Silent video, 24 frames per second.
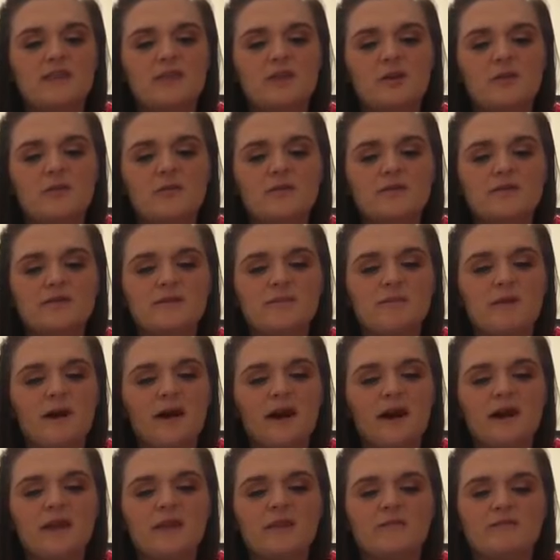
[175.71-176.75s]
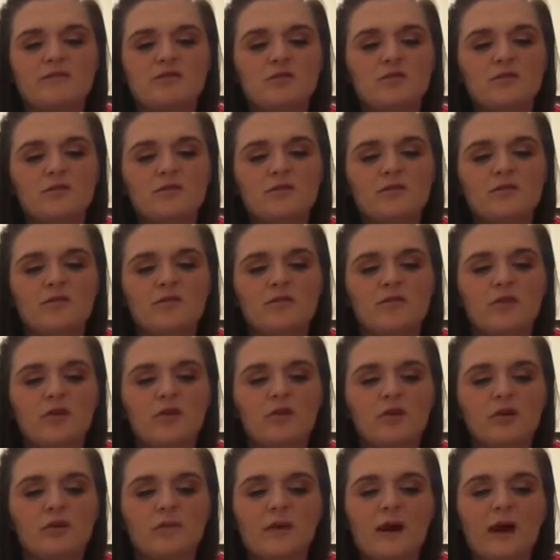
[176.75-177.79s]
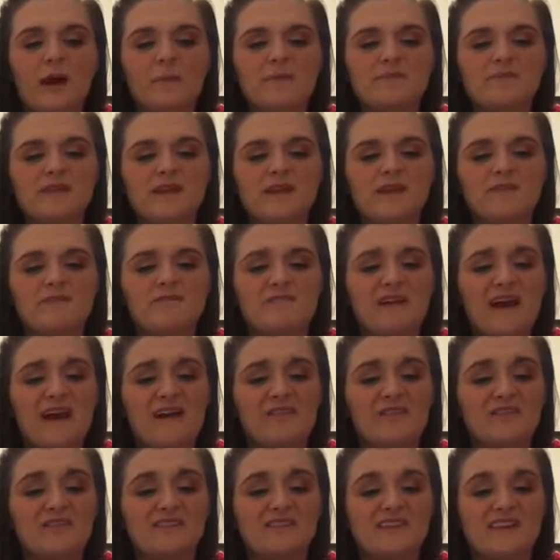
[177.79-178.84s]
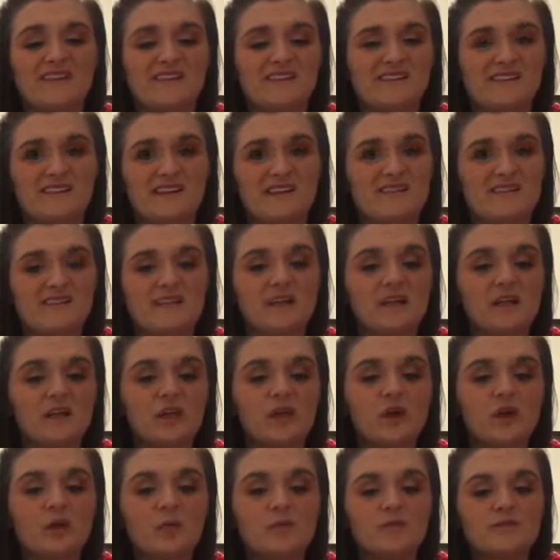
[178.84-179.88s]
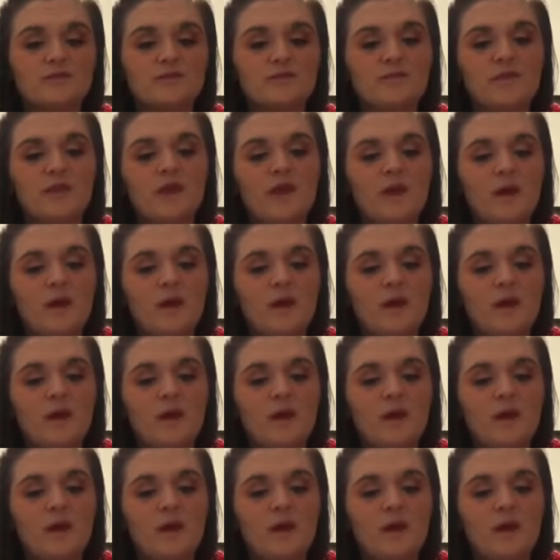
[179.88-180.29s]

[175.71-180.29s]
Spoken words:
There was a pile of torn roller maps and 5 or 6 dusty globes.